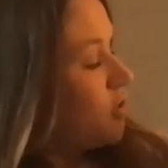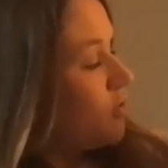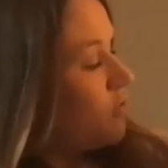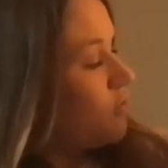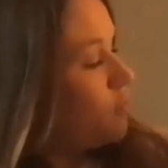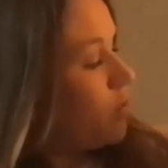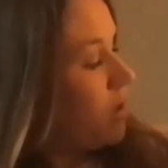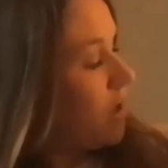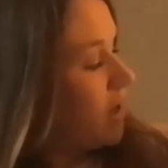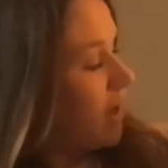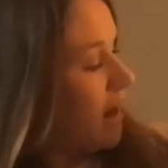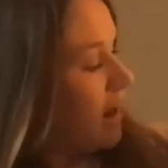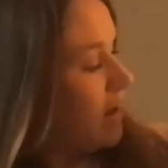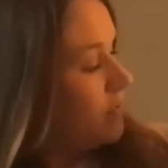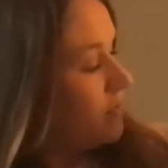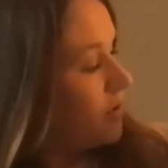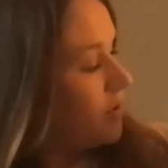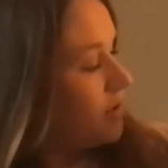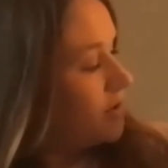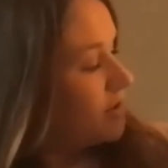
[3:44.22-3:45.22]
if we
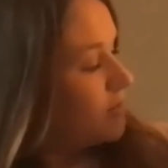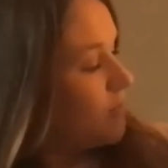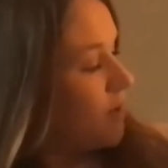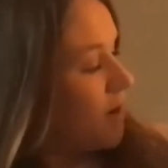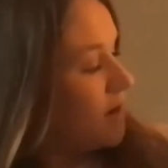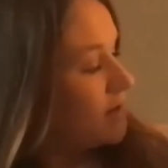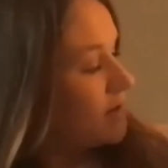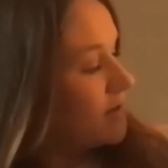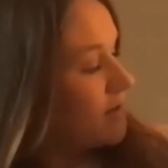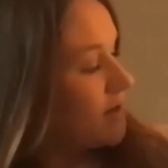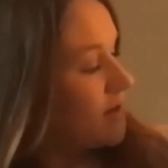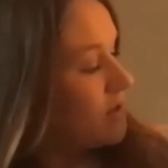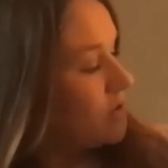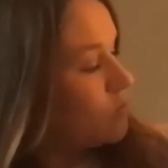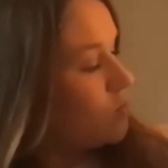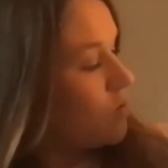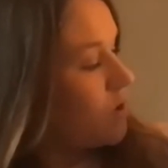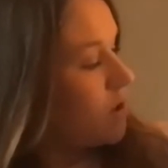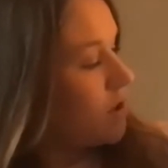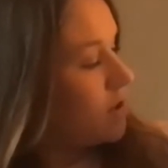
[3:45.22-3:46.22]
count our spaces,
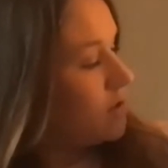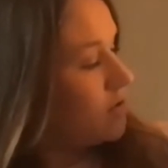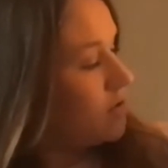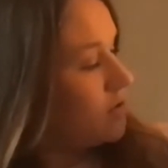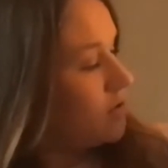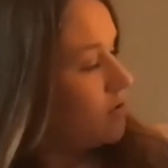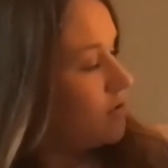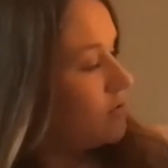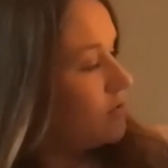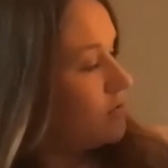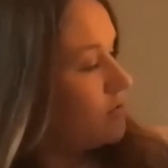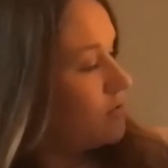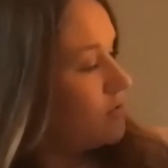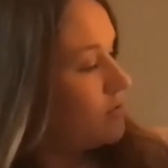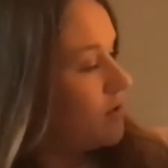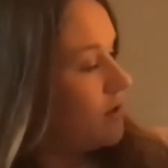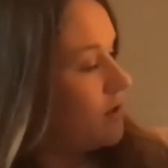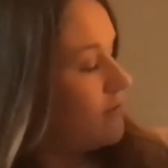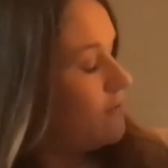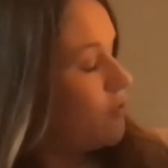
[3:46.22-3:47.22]
1, 2,
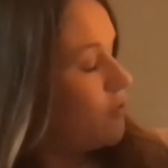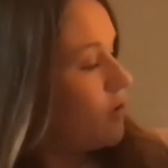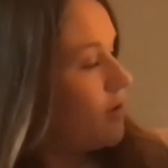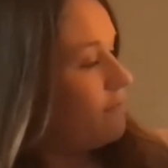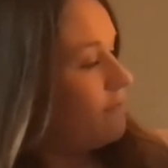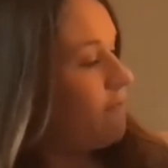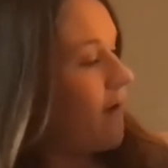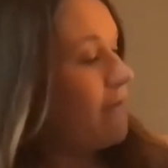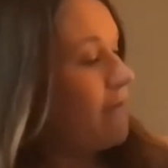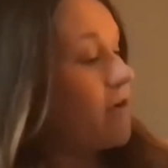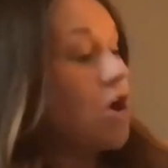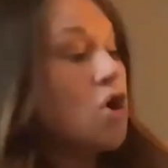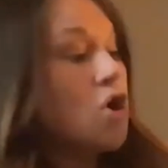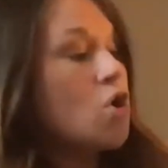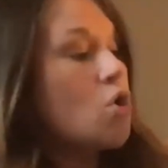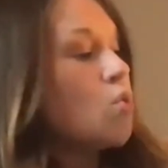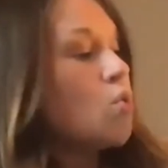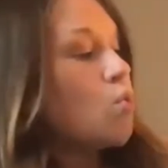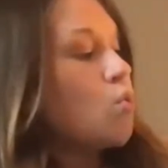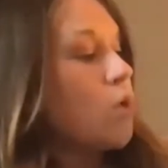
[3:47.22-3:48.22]
3, 4, 5,
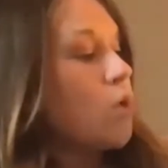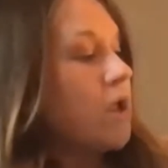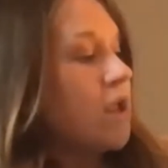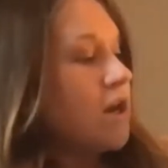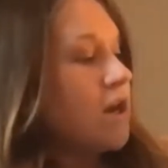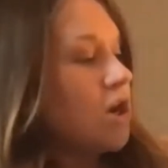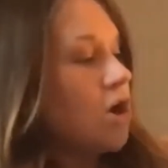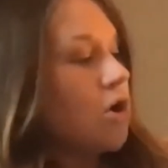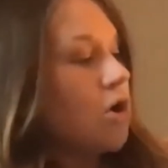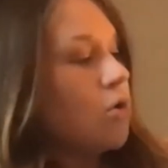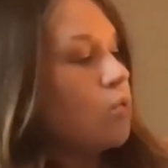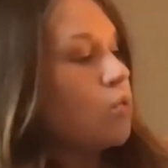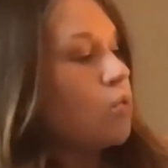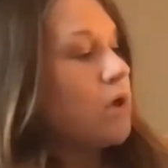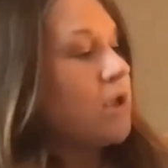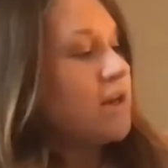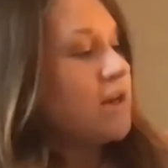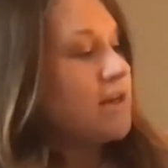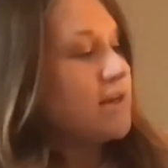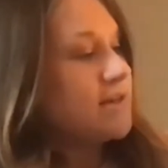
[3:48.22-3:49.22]
we know
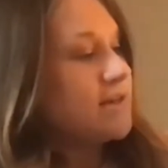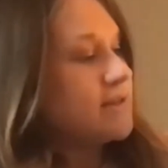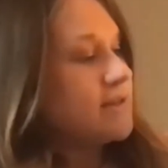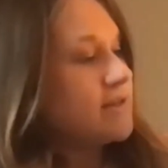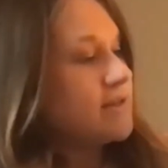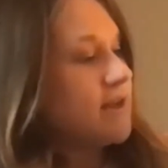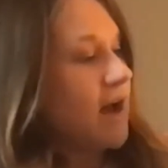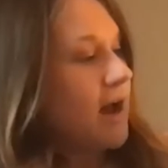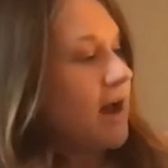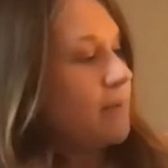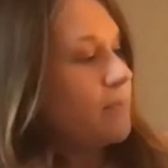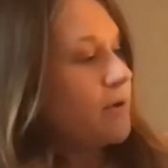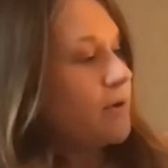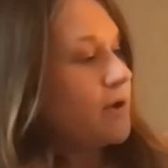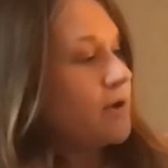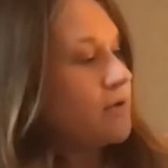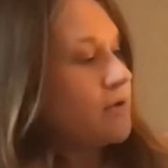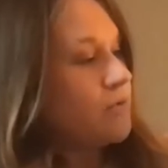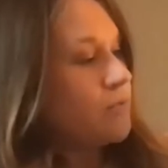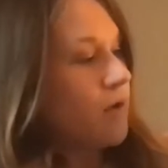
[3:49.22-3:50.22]
we need to stop
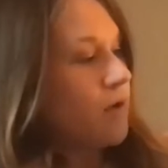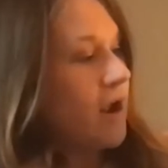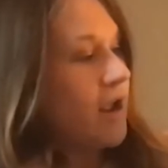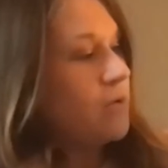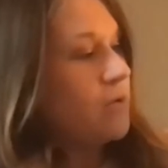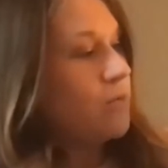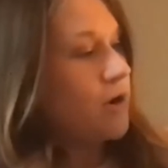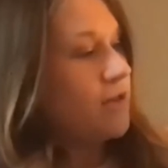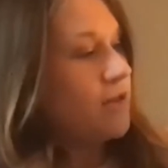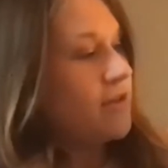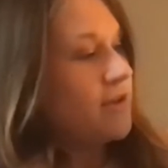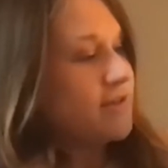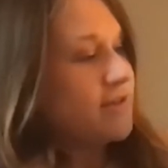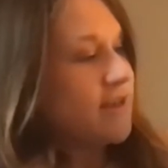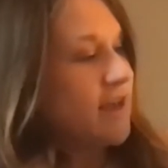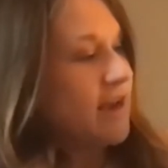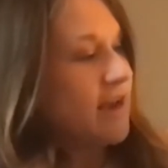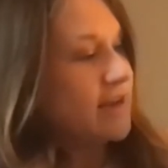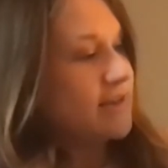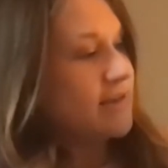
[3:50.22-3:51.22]
right where this
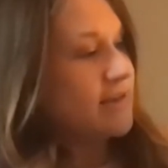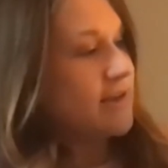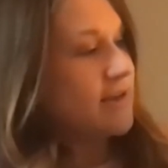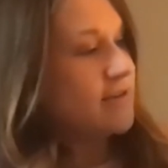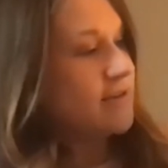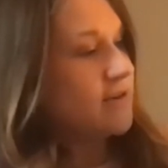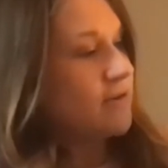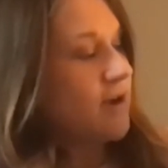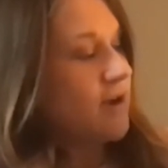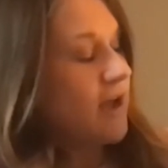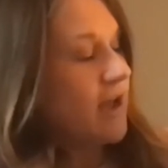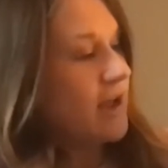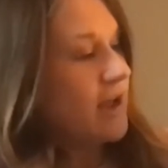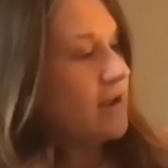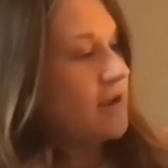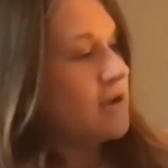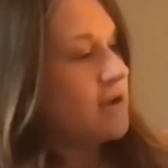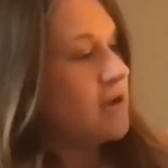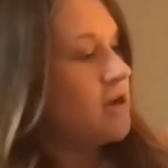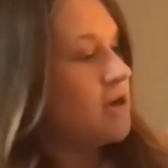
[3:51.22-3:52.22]
X is,
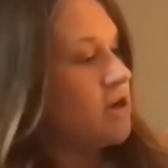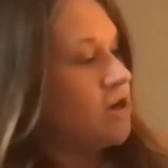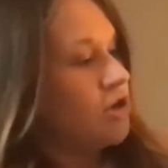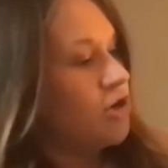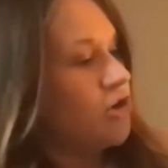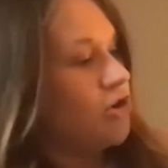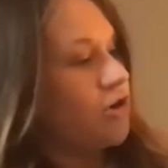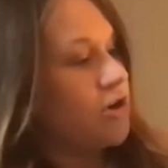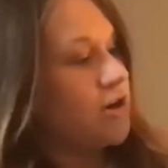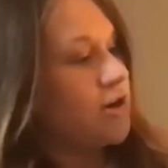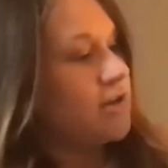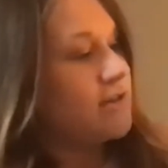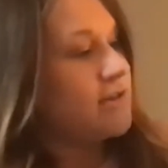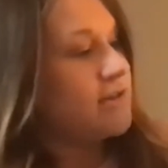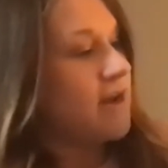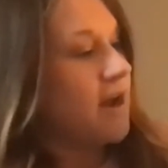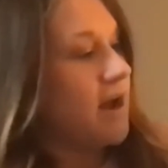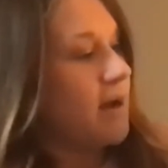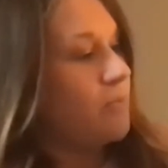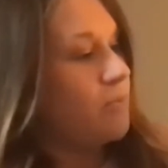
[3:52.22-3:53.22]
okay? You're gonna
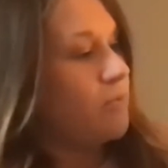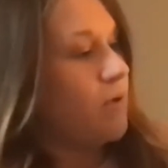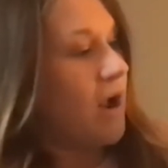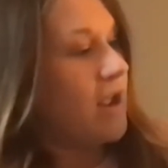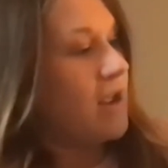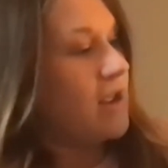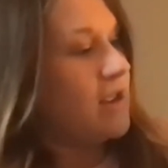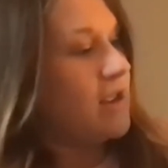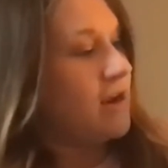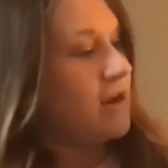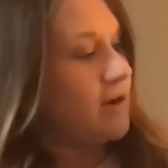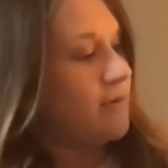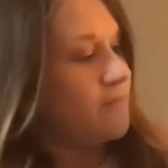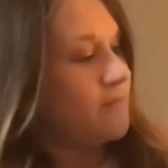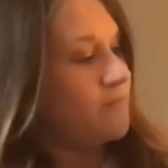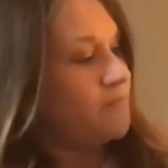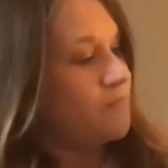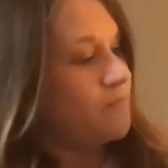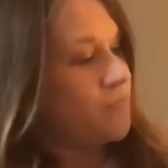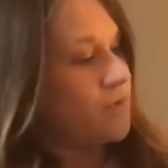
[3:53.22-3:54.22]
stop right here.
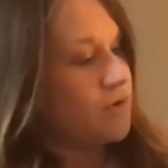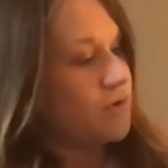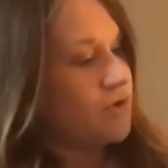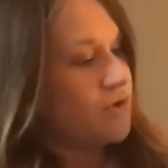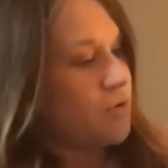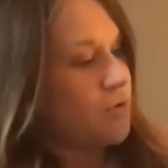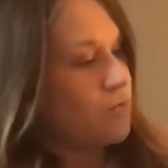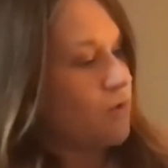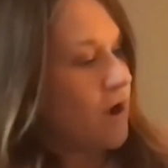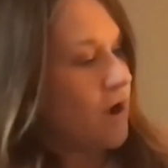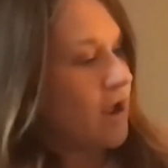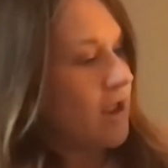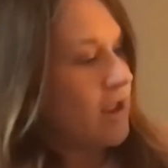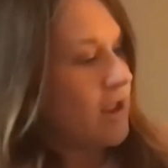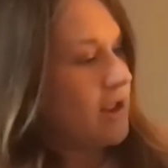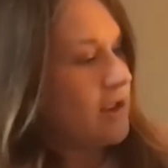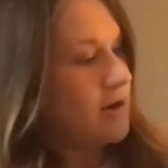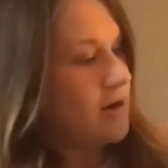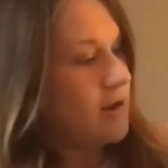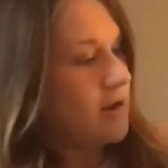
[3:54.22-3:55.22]
So right
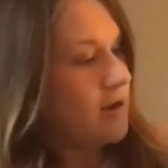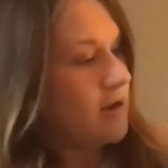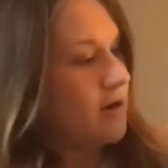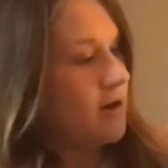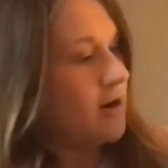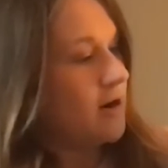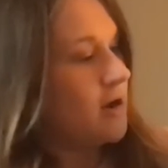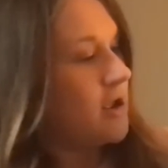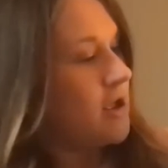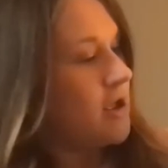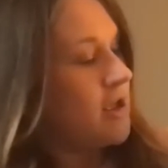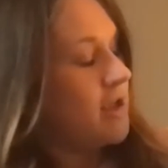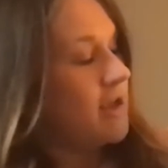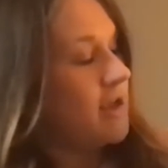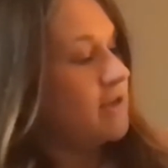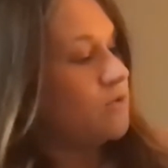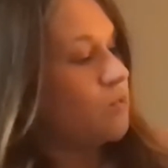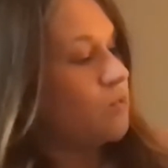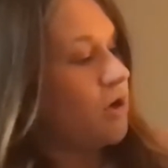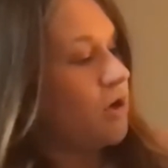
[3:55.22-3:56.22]
in here
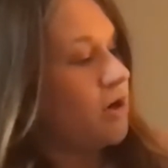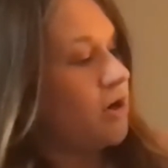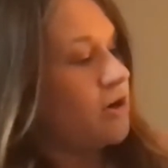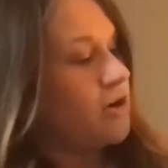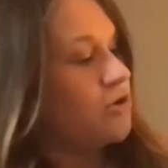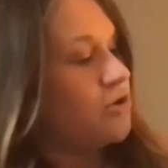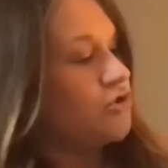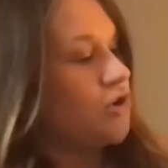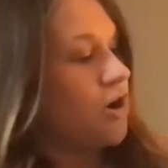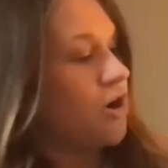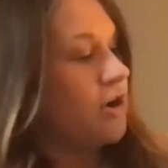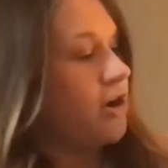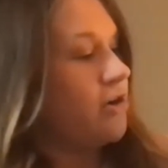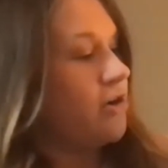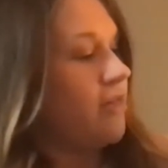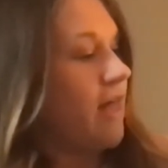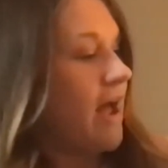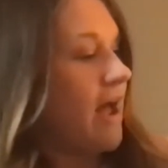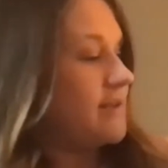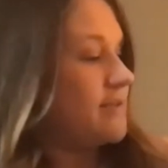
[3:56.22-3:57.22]
is where you're gonna draw your
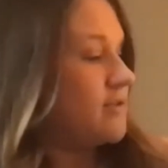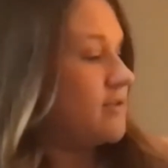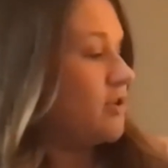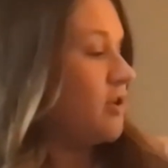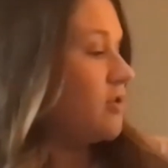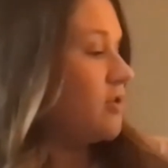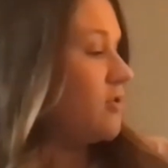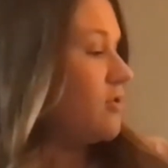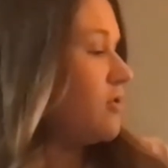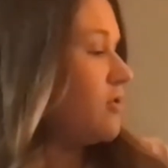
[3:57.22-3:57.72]
last circle.